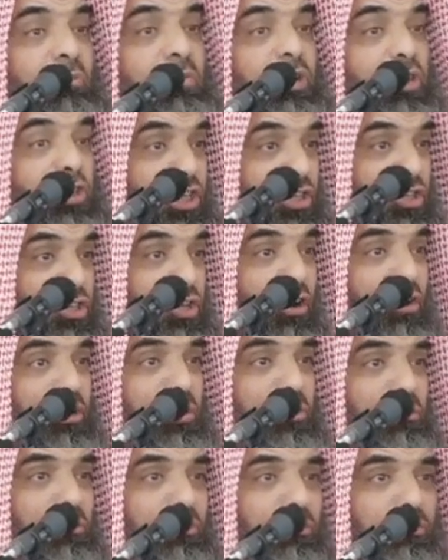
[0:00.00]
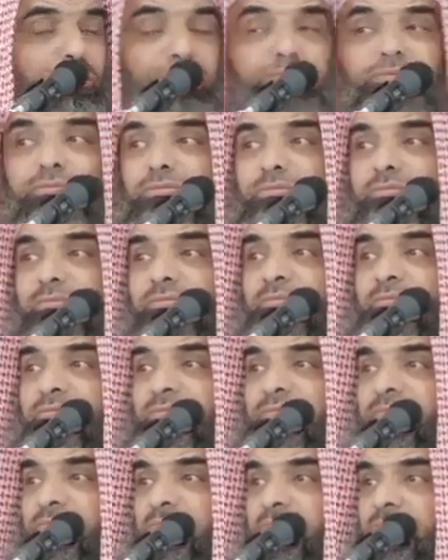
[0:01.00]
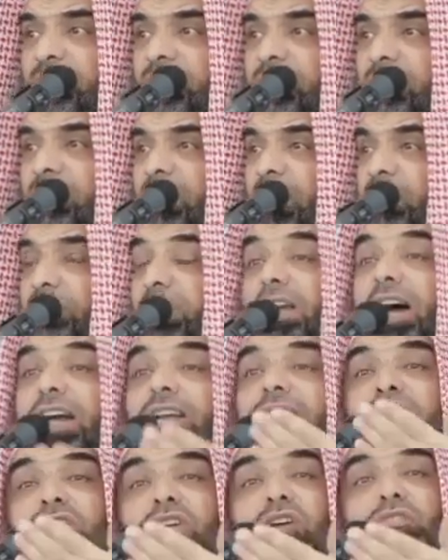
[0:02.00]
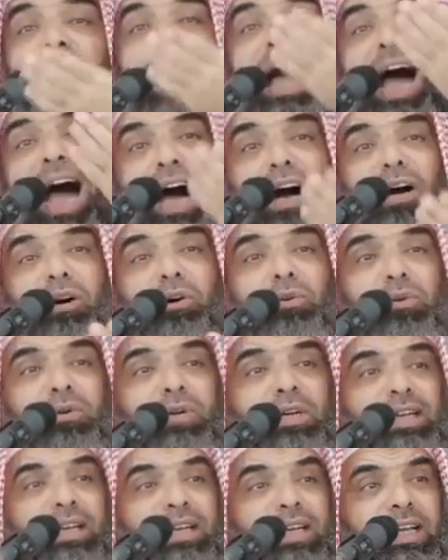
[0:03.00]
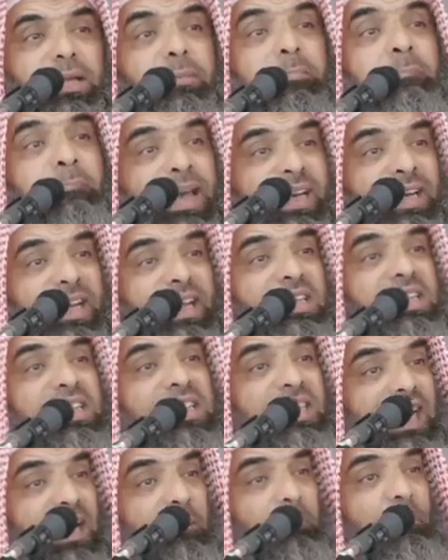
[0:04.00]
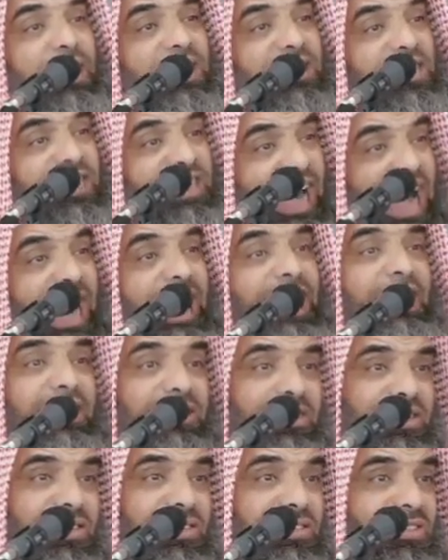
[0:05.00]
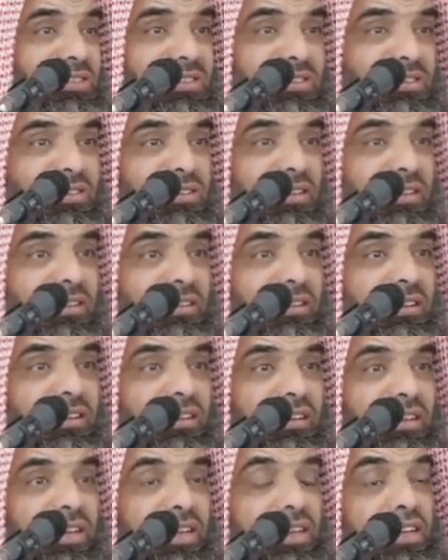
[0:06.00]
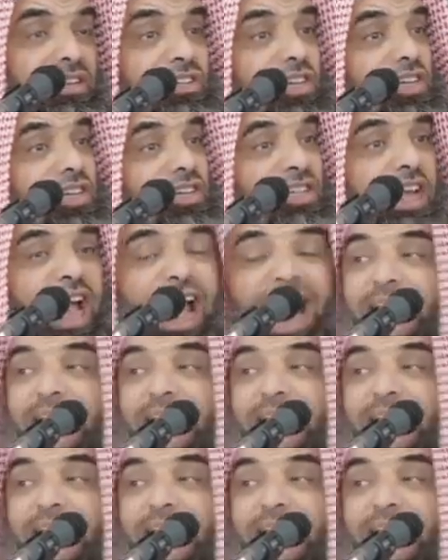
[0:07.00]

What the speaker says: And when she saw you, regardless of how many sleepless nights she's